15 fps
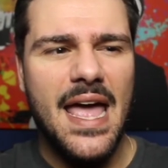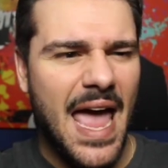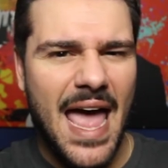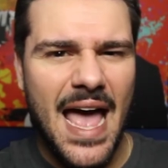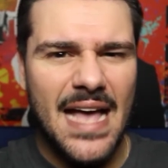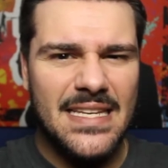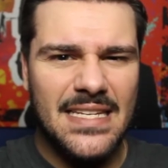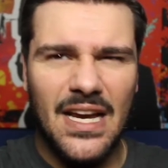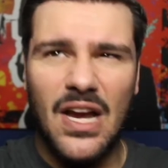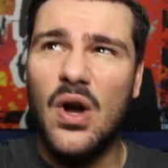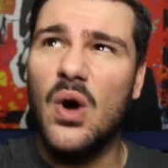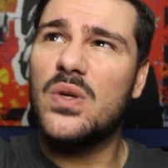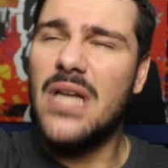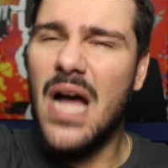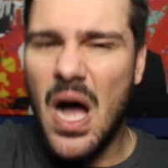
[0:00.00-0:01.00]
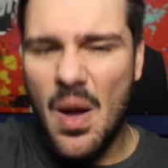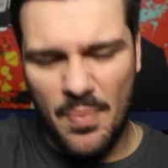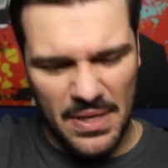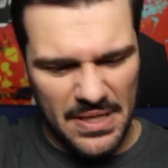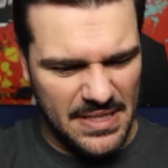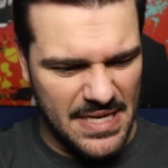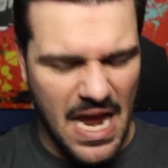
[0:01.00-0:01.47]
As it goes up
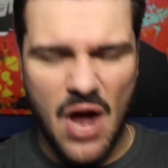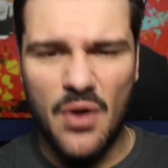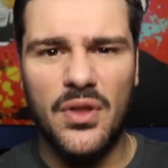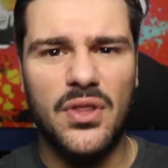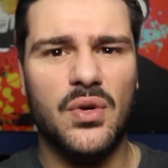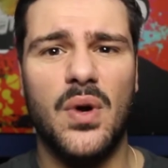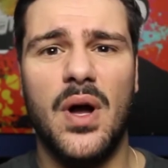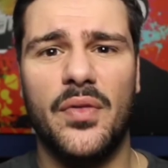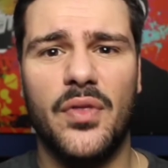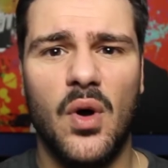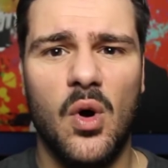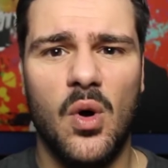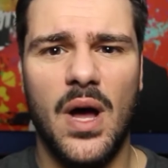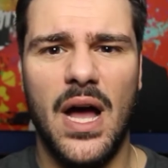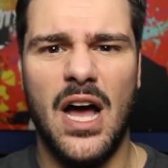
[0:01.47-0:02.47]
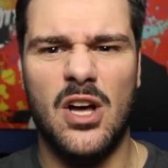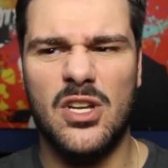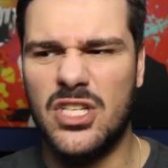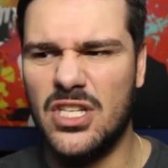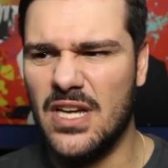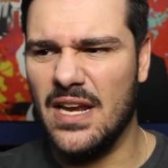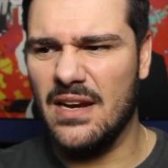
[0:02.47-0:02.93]
and down and throughout the whole
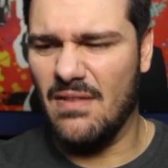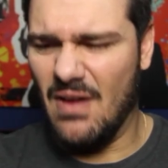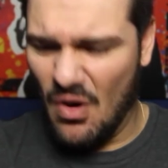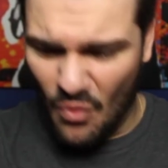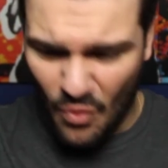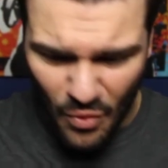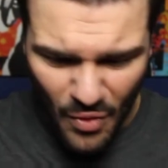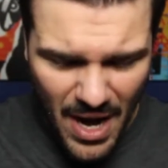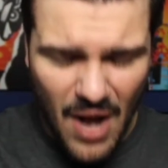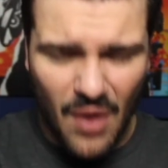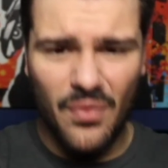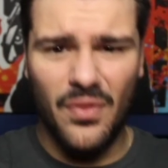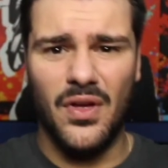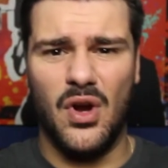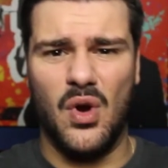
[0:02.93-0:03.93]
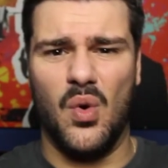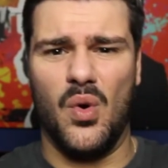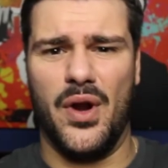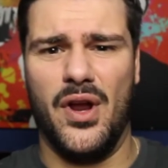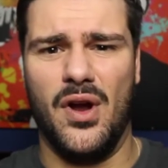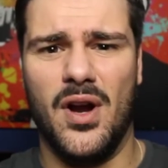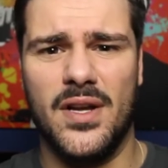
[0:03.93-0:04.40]
house and around the
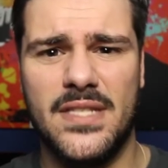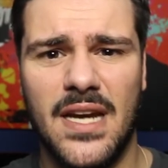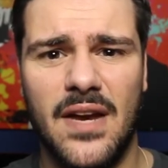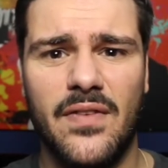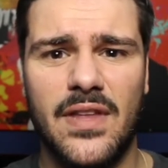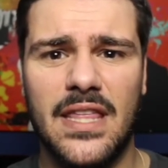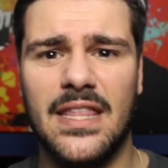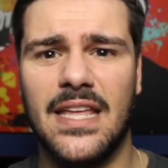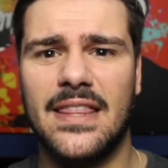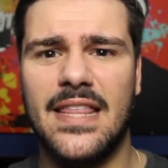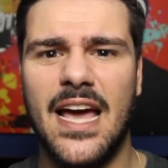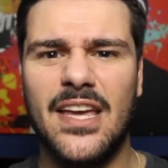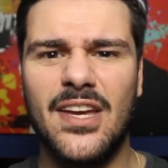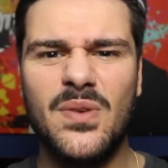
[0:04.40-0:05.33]
courtyards and everything like that,